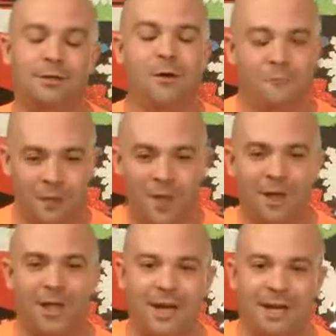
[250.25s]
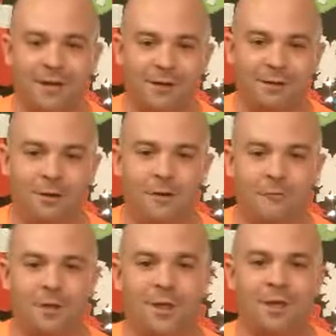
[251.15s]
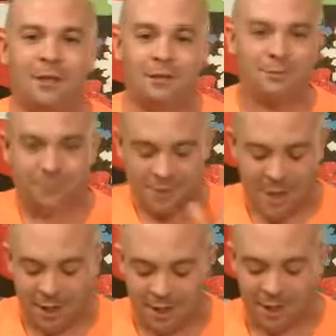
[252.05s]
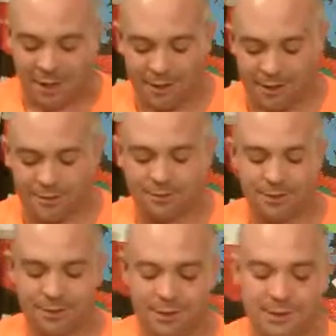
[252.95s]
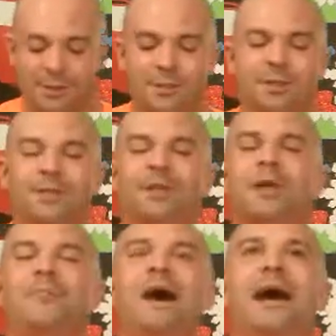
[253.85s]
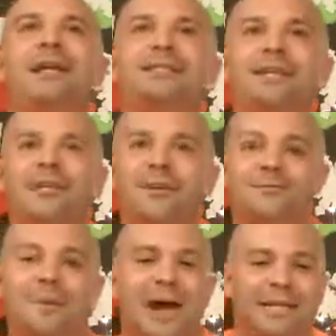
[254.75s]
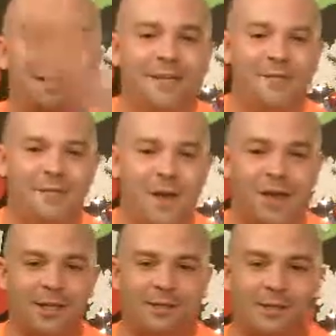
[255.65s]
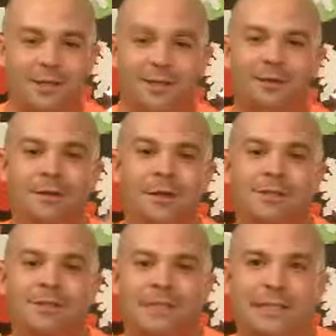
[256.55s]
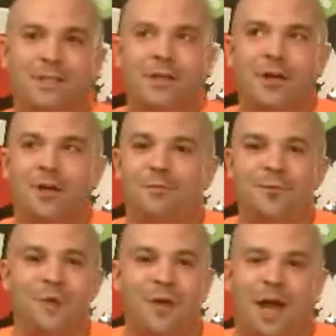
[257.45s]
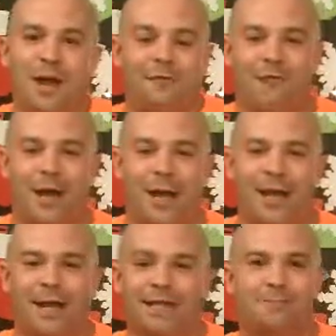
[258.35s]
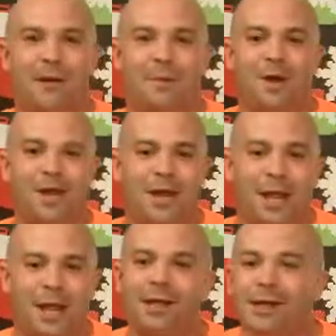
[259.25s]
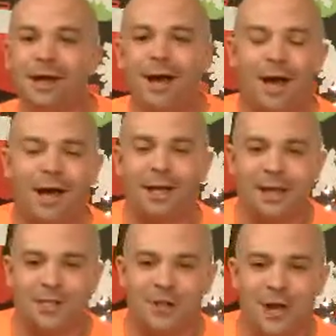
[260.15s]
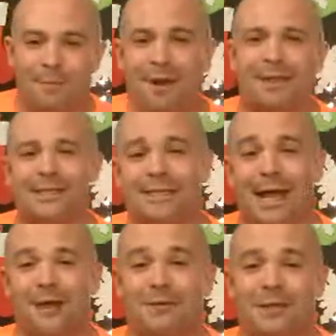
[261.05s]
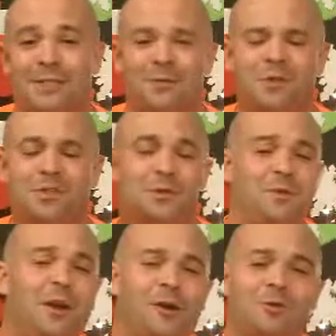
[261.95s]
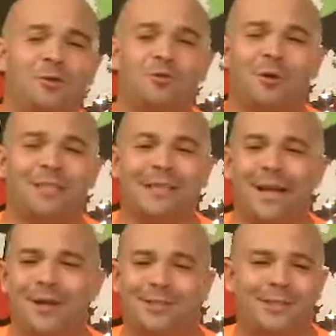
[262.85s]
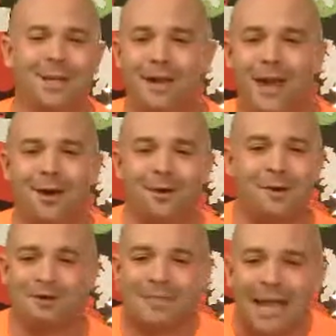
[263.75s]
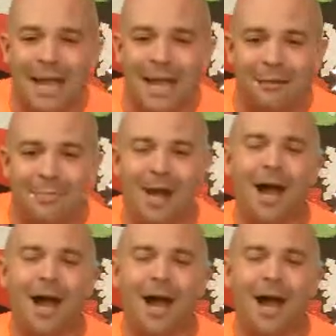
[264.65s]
Hopefully I'll get in. Hopefully I'll get in. Think positive. Positive thoughts. I'm in such a great mood on a Friday and it's my Monday. Uh, yesterday, Miley Cyrus was with Arnold Schwarzenegger's son. I don't know his name.